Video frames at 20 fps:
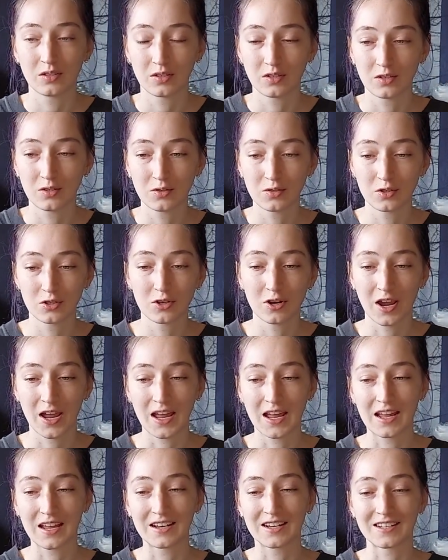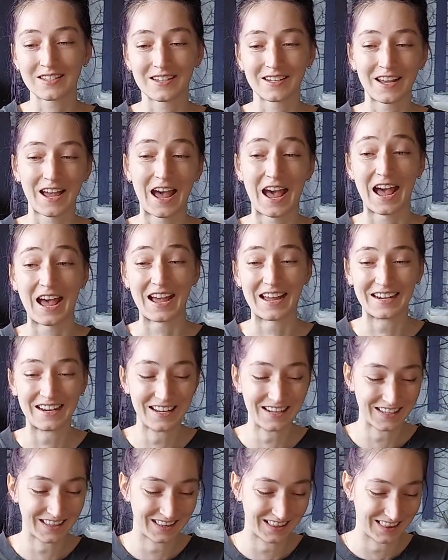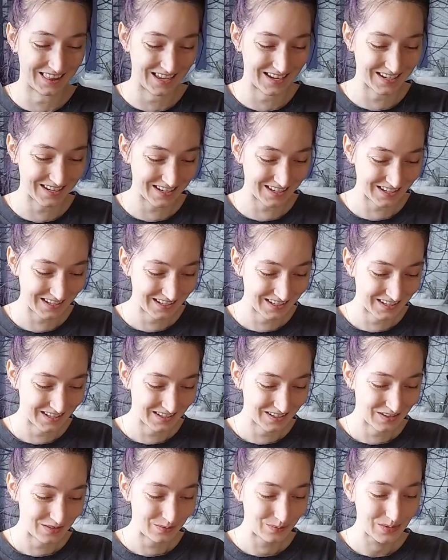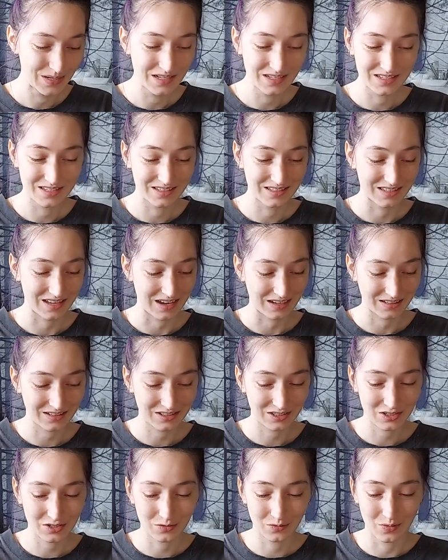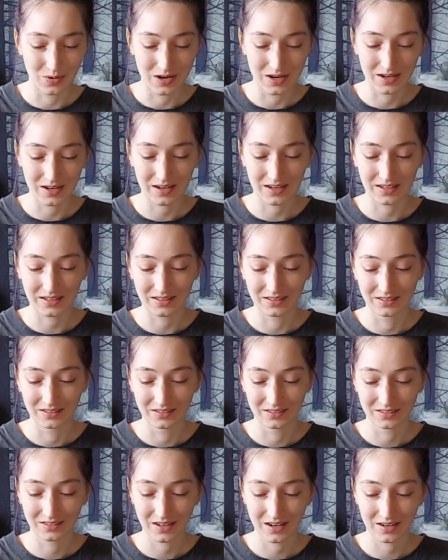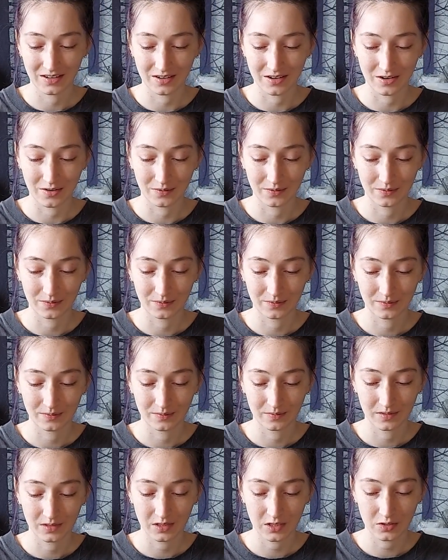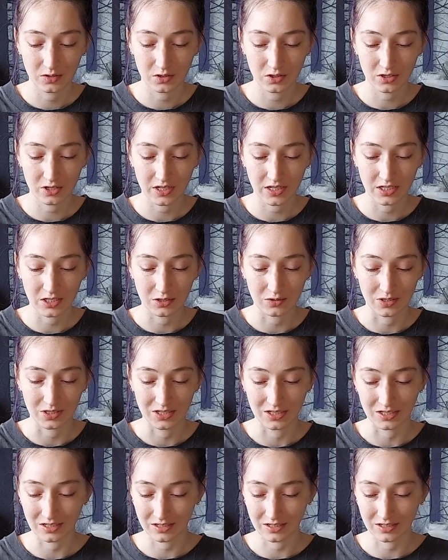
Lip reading: use your hand as a guide. Like be as exact as you want, and I don't know, use your intuition.